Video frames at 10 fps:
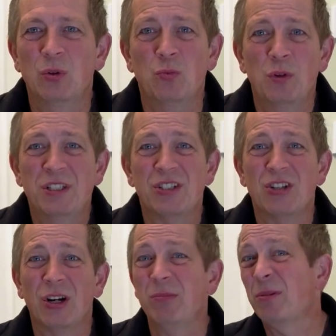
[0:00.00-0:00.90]
Winter
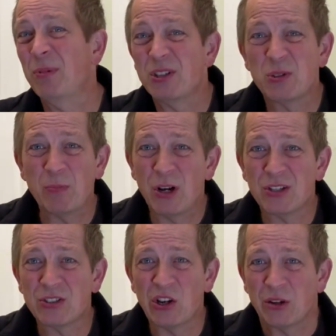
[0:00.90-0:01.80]
time can be a
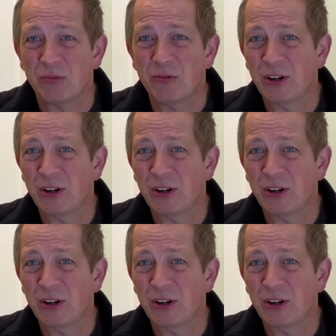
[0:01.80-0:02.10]
sparse time for